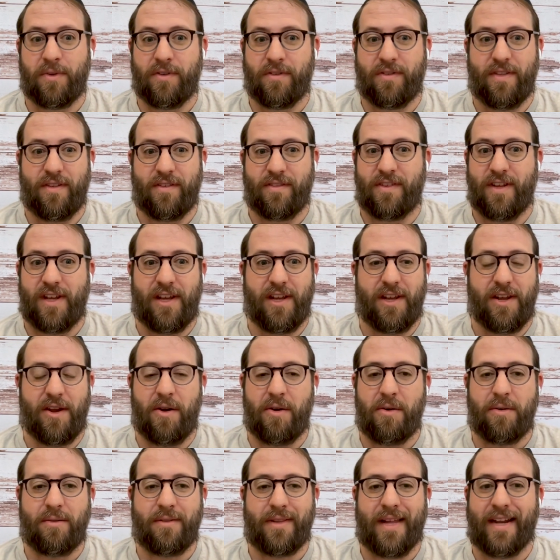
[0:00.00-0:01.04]
was the
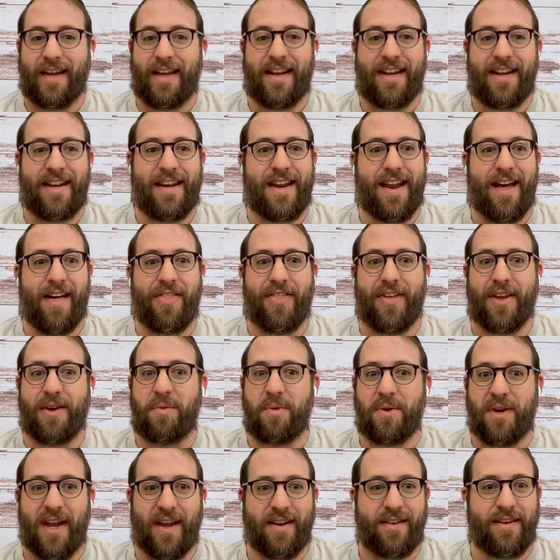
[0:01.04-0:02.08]
CEO, like nothing
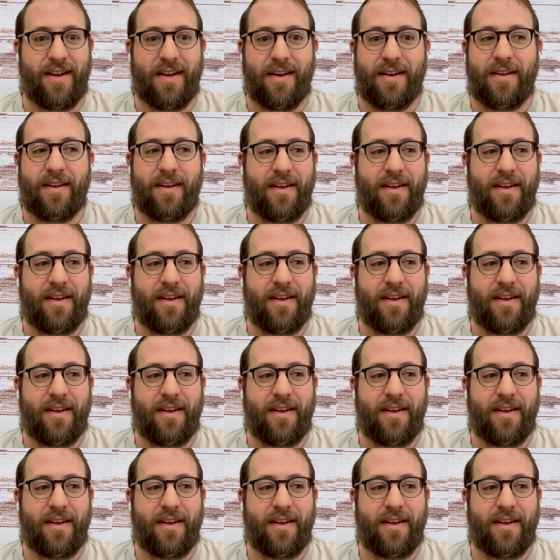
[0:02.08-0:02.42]
would get done.